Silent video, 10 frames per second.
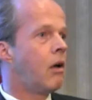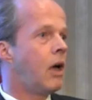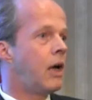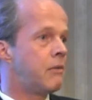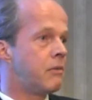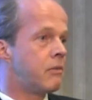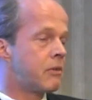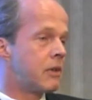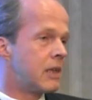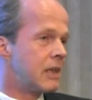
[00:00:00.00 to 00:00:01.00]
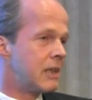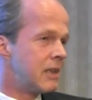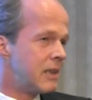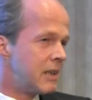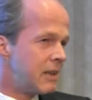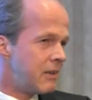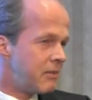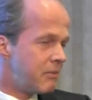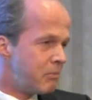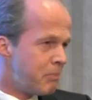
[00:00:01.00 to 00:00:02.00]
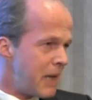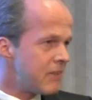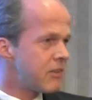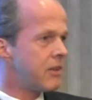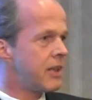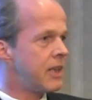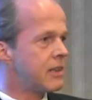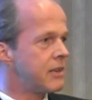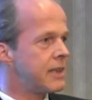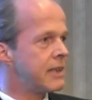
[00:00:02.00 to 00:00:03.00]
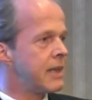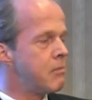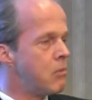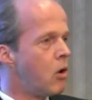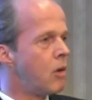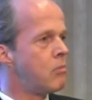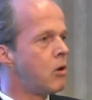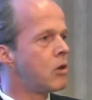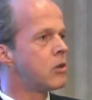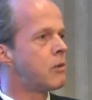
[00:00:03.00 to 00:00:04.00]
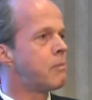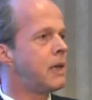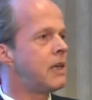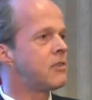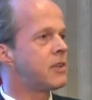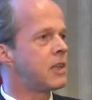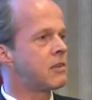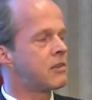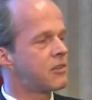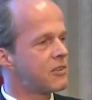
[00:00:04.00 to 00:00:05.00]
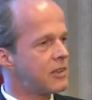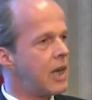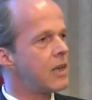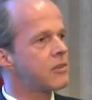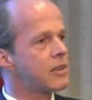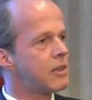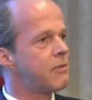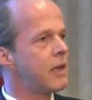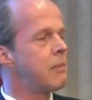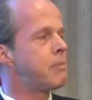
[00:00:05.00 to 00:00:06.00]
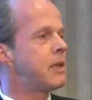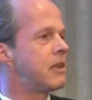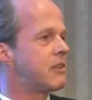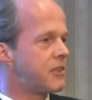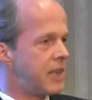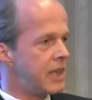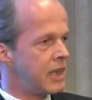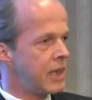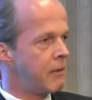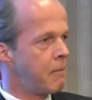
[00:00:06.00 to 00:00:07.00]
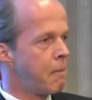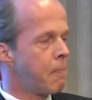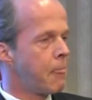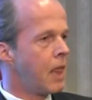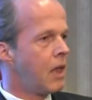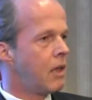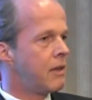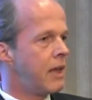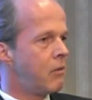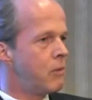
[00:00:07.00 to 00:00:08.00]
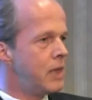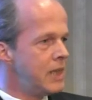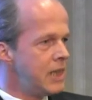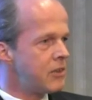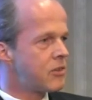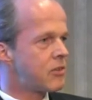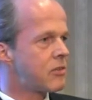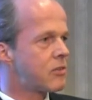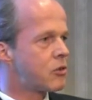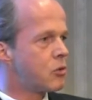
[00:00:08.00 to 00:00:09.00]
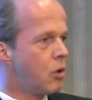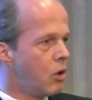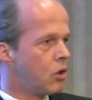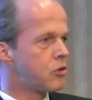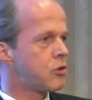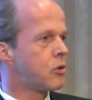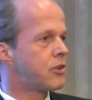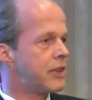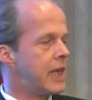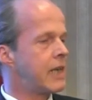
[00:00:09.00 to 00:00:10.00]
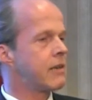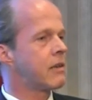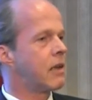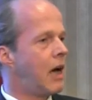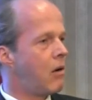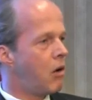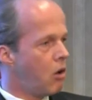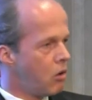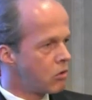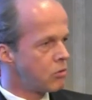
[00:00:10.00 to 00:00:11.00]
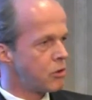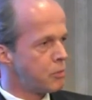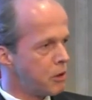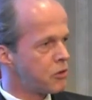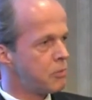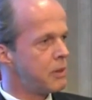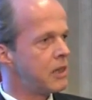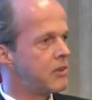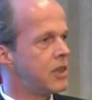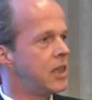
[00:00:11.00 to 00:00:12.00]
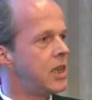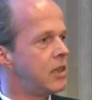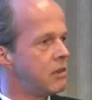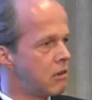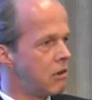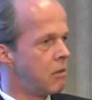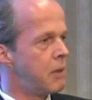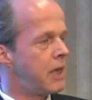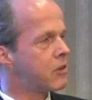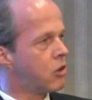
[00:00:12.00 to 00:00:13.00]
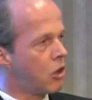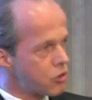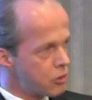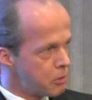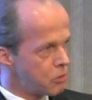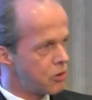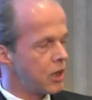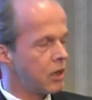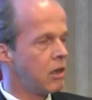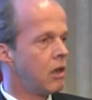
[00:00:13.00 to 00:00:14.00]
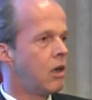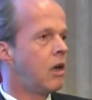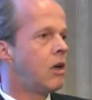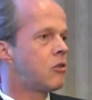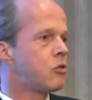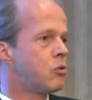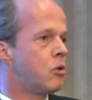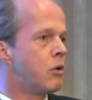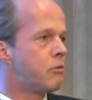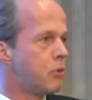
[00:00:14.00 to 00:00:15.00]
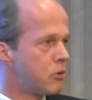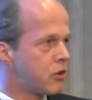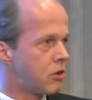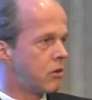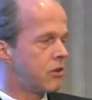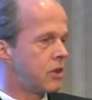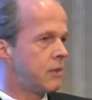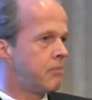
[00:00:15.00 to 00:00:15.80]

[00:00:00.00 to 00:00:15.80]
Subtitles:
And based on that, I think there are more and more Europeans that start to develop an understanding that we need to also take our own responsibility in Europe at contributing to food security.